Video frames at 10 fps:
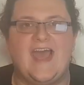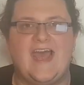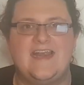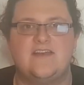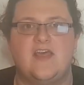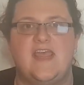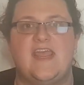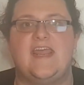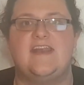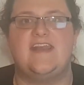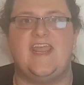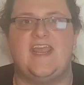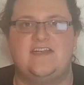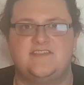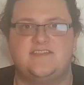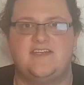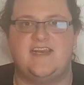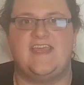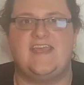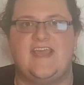And in an instant,
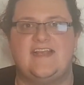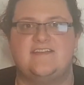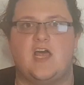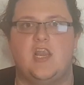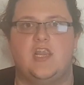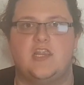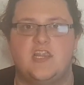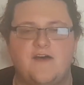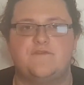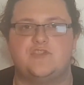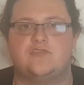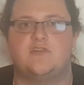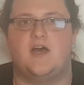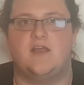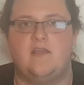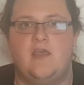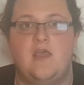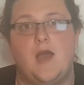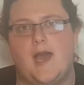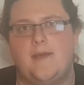he is love-struck.
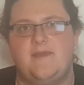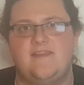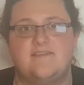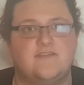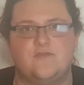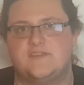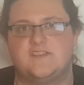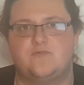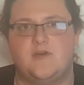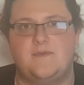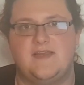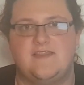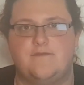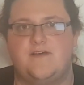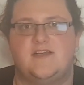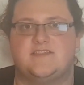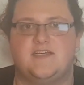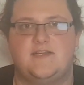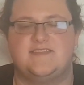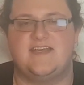I mean, this is also probably the first
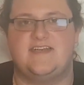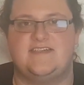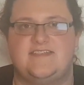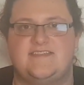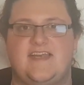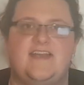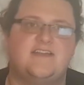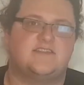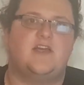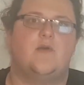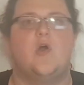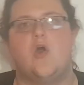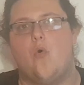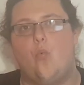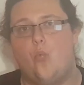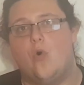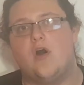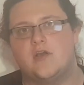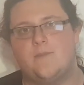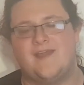girl his age he's seen, so
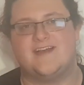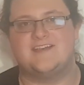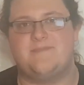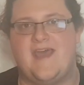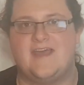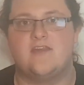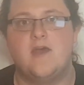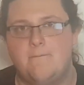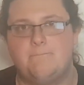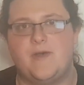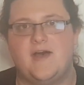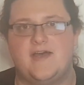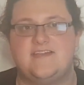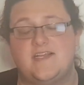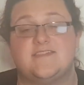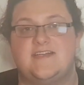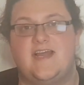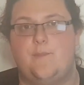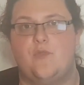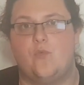what can we expect? But it doesn't
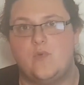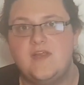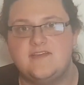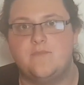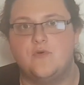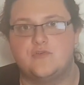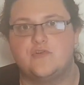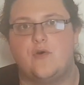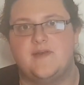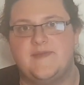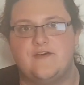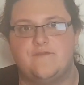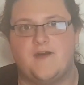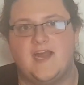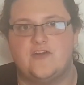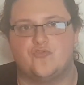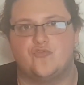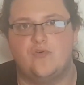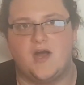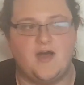help that the Ouija board told him he'll find
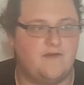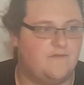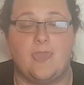true love.